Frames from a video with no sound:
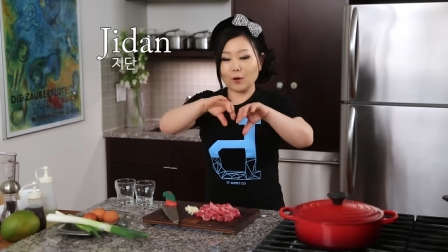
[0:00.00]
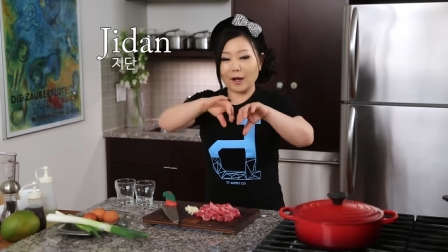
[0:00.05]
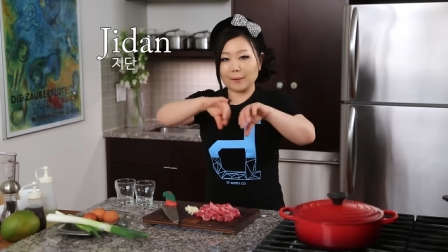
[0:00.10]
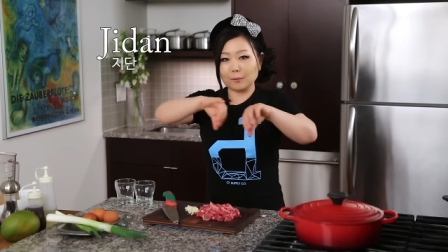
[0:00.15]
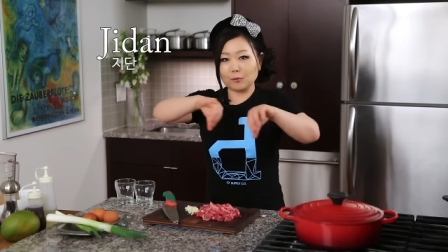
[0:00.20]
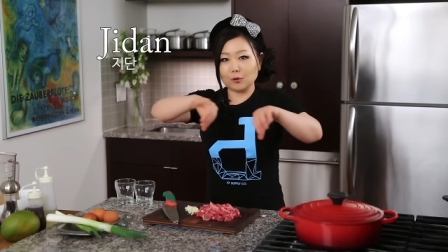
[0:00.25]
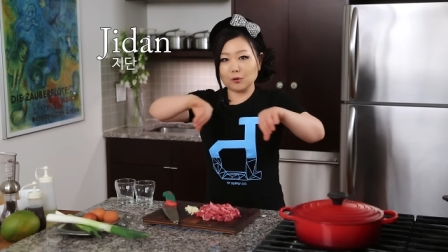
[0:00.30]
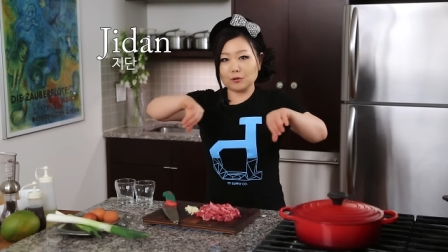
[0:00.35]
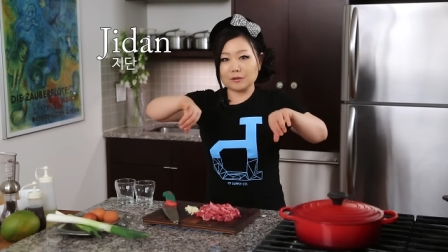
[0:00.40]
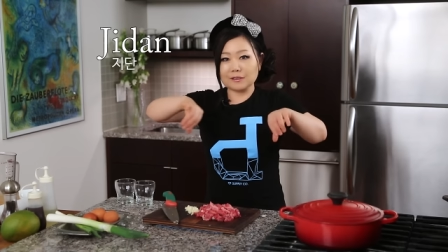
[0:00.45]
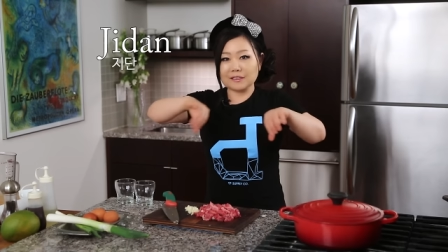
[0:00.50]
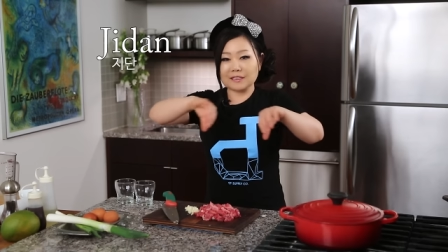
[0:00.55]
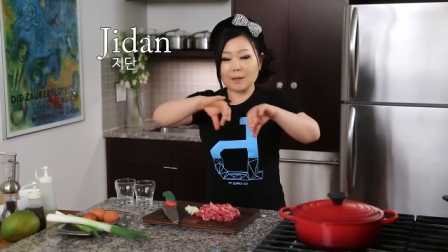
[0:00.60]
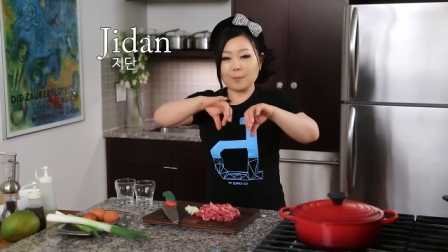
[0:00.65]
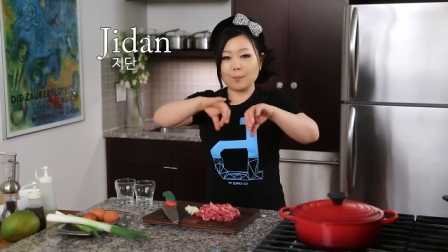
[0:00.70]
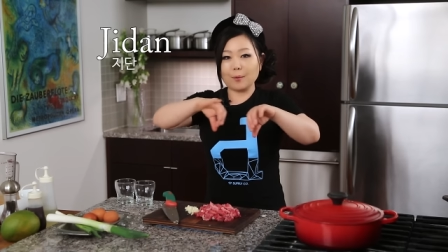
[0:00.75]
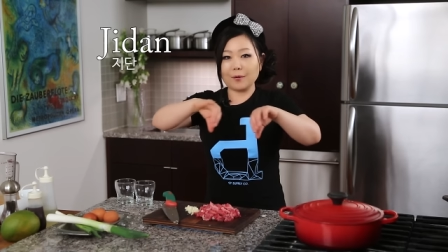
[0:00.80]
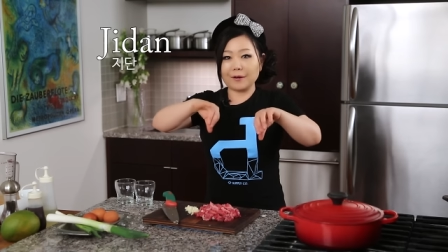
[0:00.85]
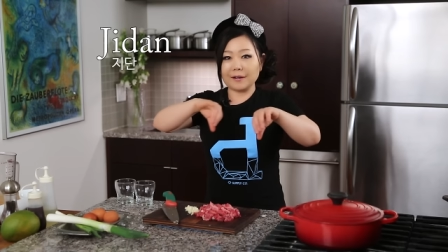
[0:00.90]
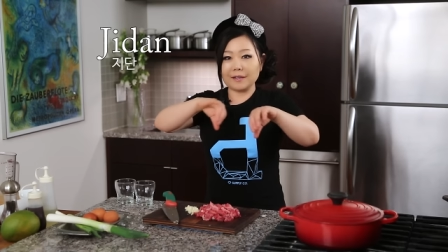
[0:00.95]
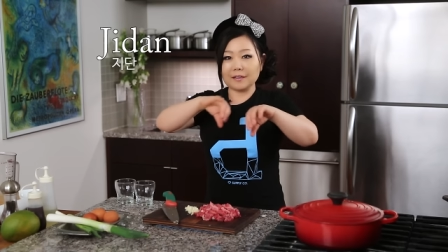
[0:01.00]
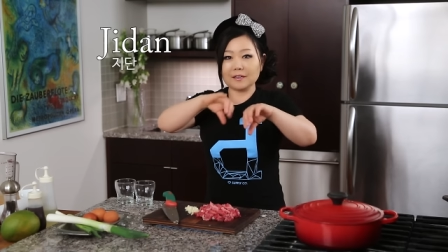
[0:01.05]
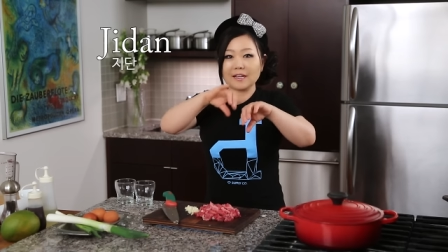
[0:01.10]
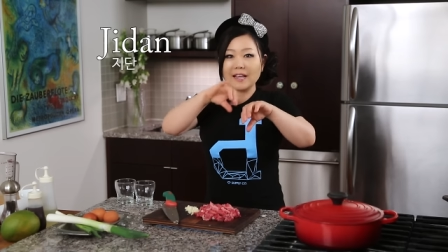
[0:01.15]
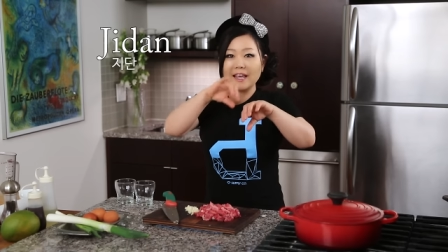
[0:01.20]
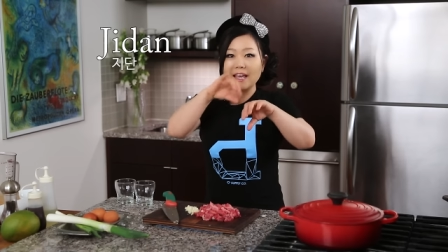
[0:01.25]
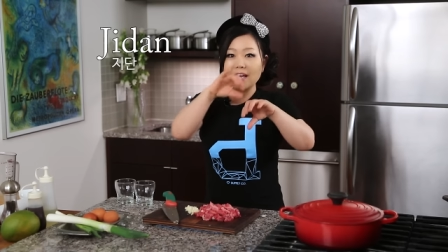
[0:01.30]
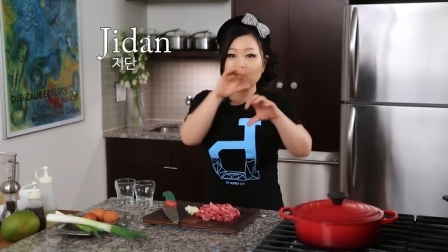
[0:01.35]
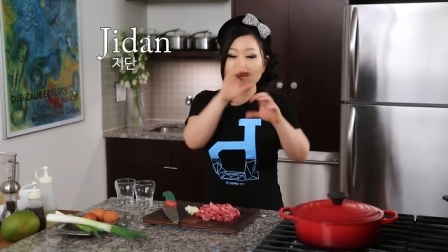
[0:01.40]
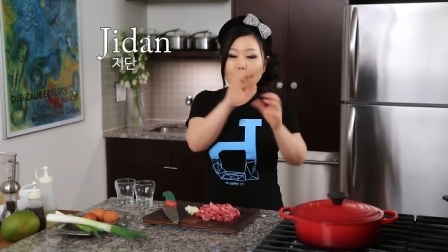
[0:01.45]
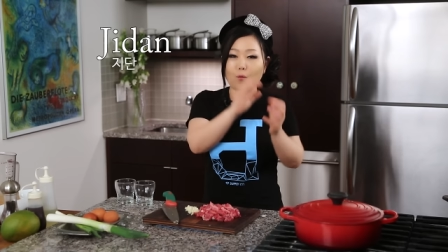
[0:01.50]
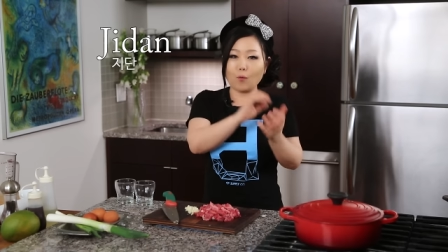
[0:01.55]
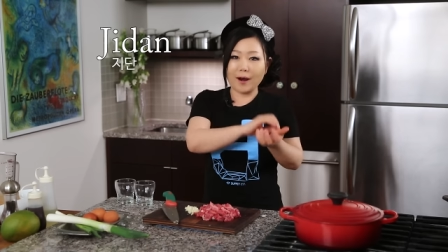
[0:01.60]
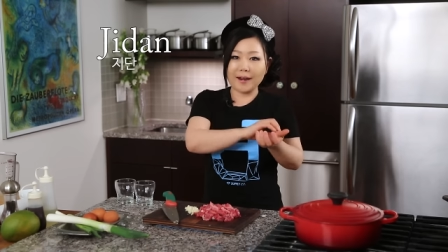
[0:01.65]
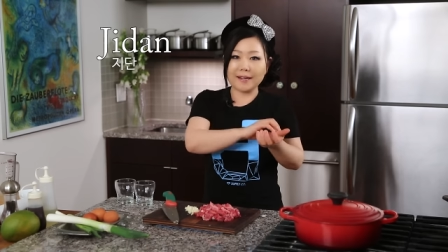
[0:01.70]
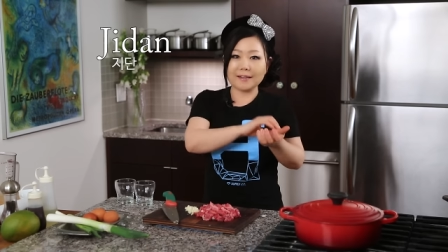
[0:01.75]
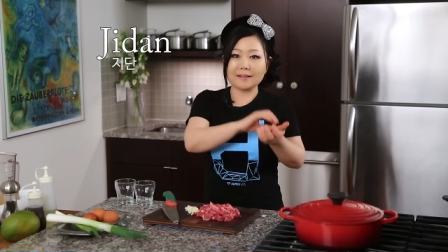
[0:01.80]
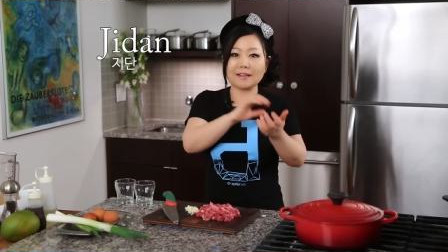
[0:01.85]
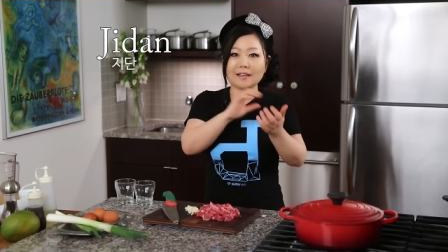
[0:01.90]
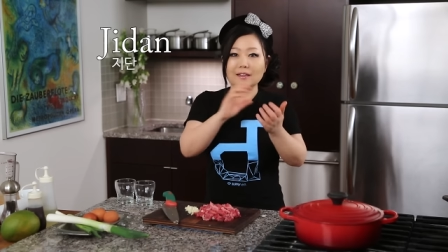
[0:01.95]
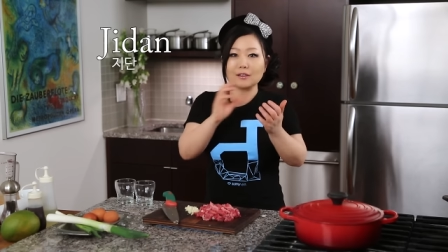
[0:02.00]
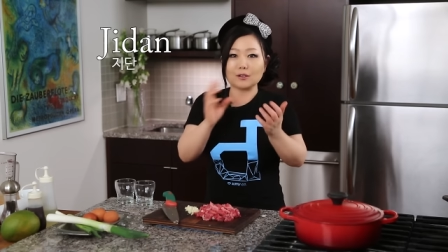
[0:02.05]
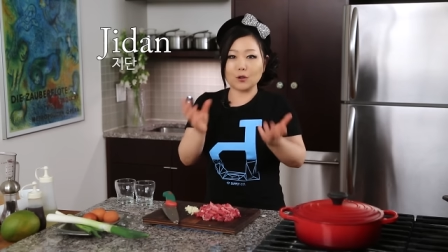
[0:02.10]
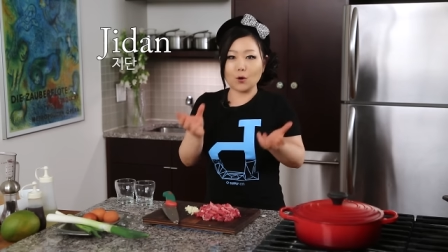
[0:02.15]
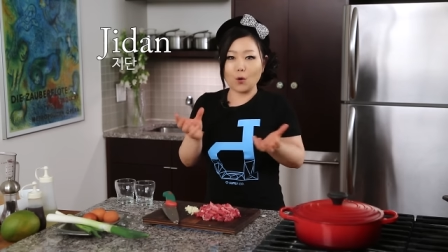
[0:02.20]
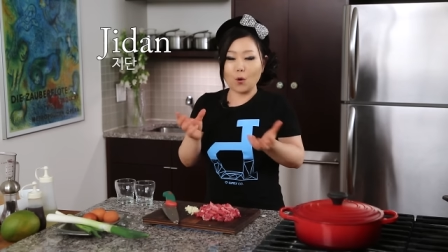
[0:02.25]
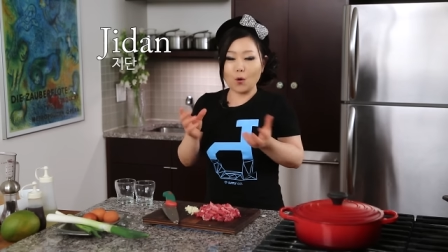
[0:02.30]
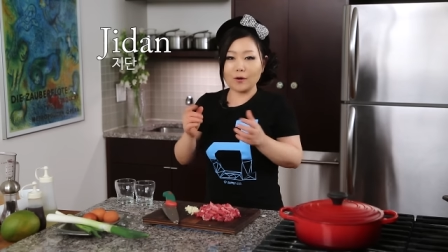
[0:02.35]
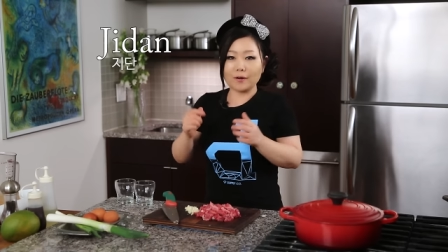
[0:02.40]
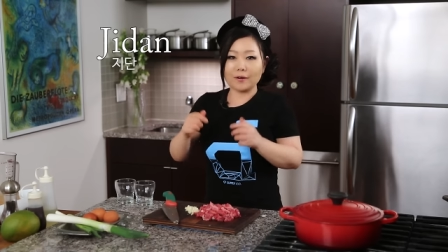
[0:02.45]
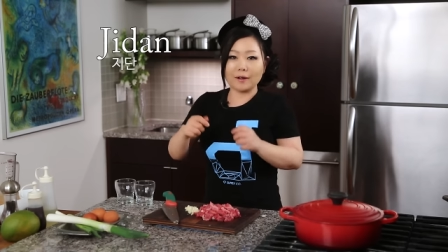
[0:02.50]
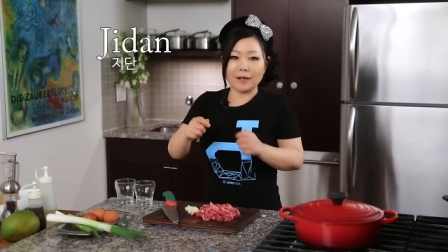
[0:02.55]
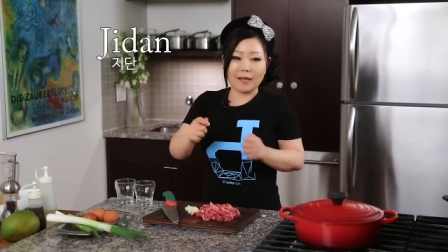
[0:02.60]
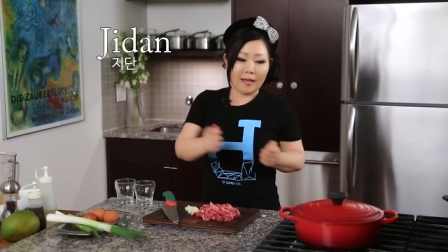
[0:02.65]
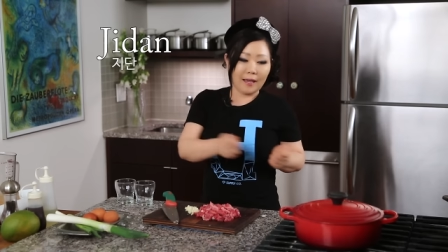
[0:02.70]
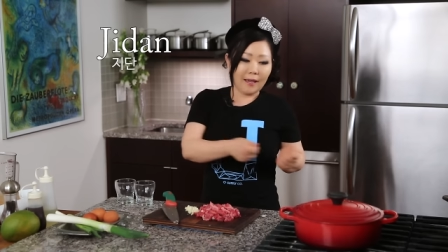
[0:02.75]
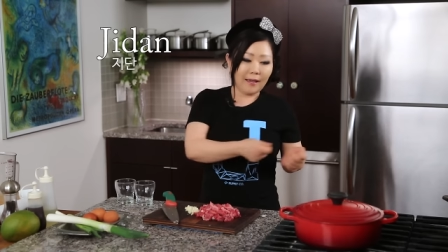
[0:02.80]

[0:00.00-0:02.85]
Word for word: I'm going to separate egg white and yolk